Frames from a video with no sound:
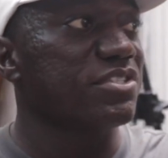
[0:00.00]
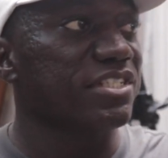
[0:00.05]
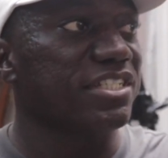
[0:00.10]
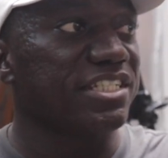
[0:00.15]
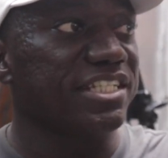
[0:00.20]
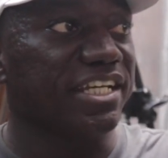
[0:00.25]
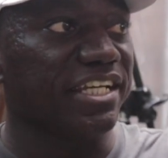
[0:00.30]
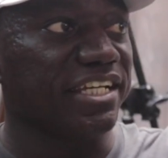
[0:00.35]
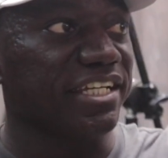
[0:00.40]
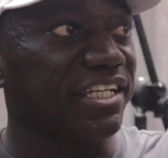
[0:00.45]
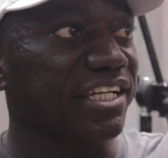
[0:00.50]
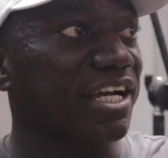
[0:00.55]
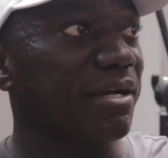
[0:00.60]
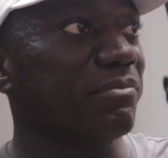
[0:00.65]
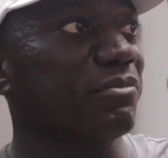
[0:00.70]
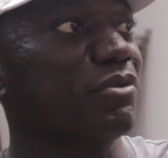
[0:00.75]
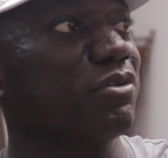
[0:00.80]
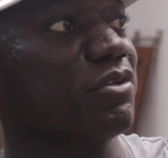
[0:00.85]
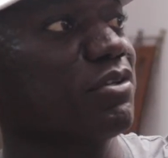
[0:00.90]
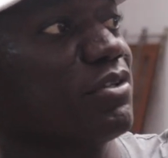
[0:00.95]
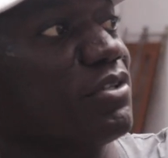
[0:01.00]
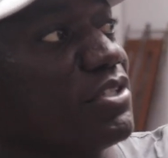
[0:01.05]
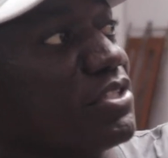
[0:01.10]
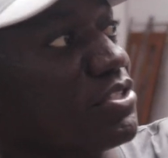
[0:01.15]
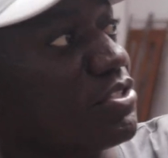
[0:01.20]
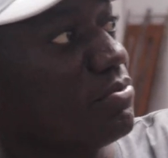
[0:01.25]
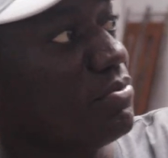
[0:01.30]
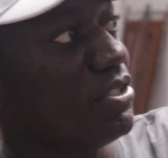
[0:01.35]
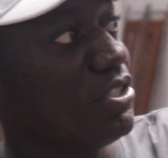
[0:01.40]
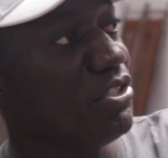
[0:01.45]
today, I'm not going
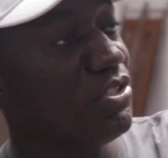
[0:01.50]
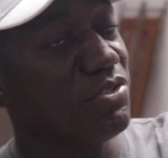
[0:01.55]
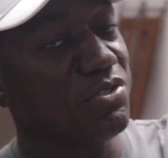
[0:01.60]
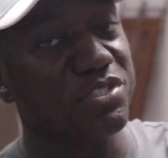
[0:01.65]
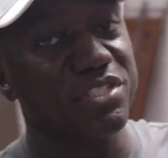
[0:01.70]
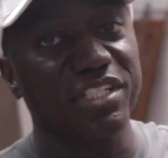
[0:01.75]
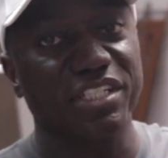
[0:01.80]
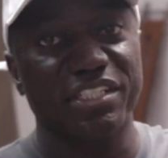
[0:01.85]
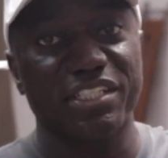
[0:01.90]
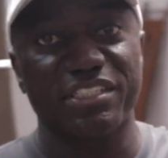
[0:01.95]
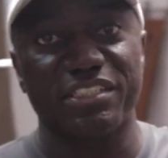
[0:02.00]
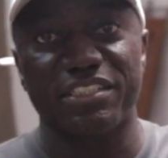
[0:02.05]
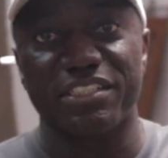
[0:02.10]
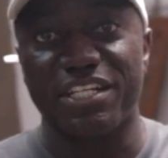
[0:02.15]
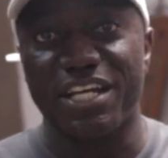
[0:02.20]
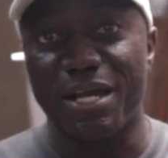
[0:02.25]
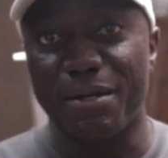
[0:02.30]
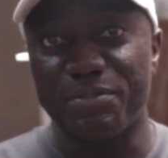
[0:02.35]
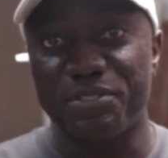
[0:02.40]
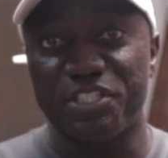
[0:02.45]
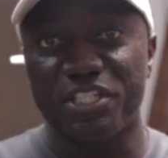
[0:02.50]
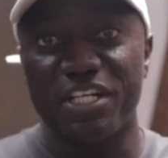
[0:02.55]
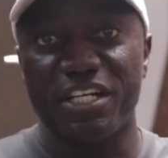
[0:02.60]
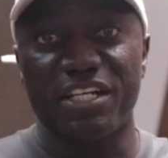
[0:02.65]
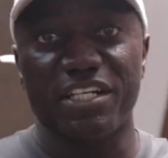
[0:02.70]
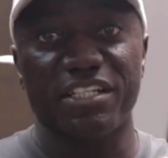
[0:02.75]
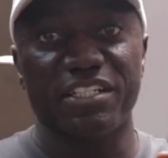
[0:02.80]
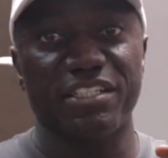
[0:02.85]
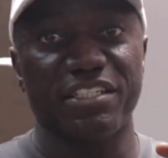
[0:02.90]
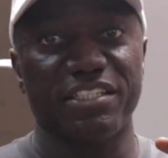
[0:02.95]
to be using this to
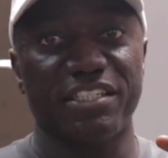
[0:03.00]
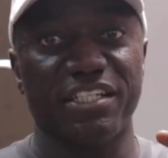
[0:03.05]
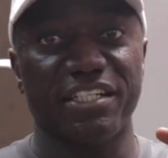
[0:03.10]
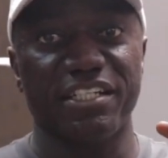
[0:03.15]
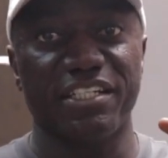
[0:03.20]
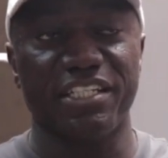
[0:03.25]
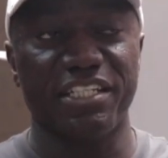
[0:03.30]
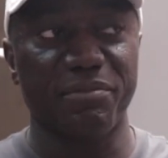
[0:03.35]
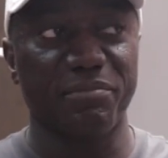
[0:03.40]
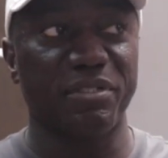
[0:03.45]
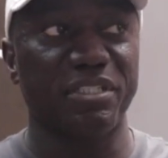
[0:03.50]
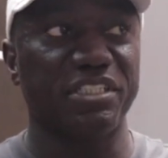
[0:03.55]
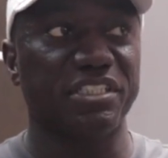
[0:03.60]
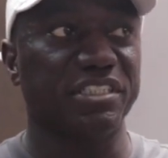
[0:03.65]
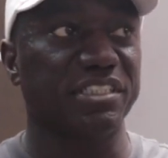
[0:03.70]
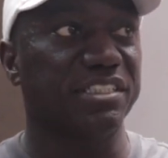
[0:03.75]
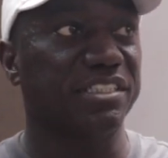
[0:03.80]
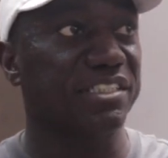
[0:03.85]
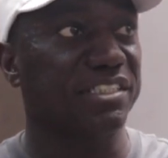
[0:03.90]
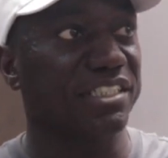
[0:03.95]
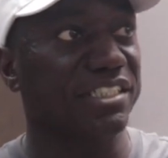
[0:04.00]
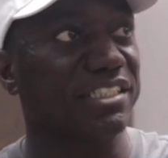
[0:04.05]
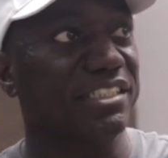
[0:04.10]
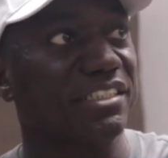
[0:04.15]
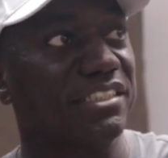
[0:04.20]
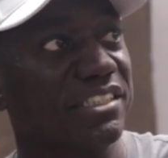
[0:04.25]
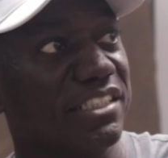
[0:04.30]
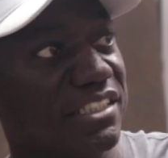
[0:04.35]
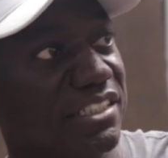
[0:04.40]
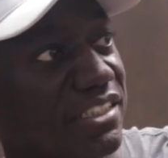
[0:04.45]
capture the images.
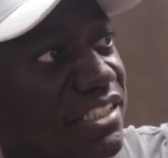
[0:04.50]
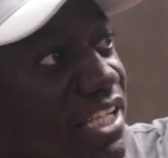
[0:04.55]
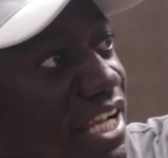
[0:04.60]
This is